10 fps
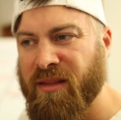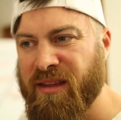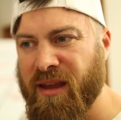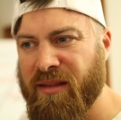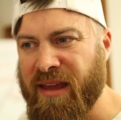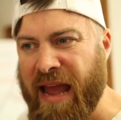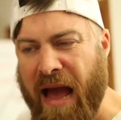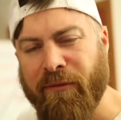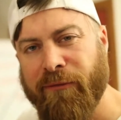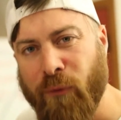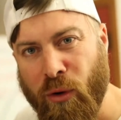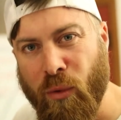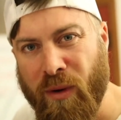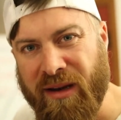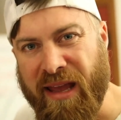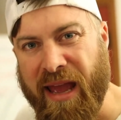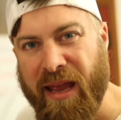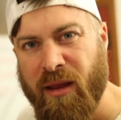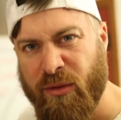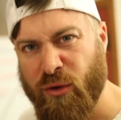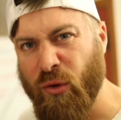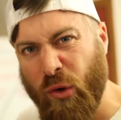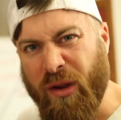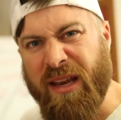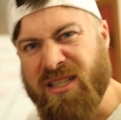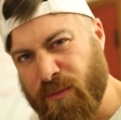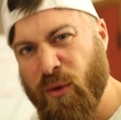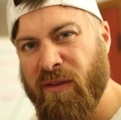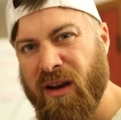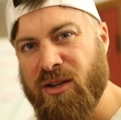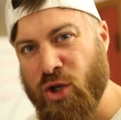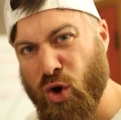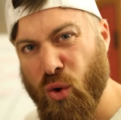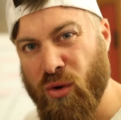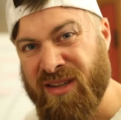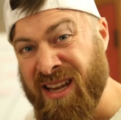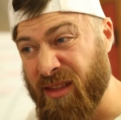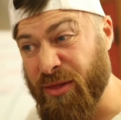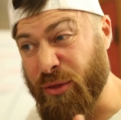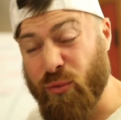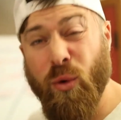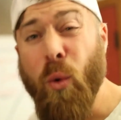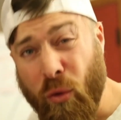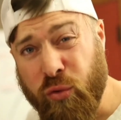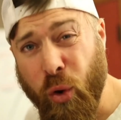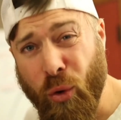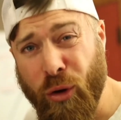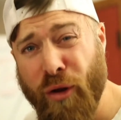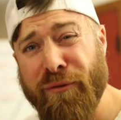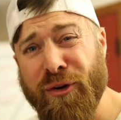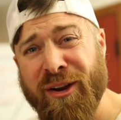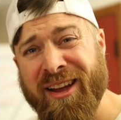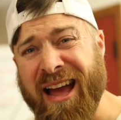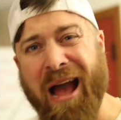They have a 401k, they're looking to move it into gold through a rollover.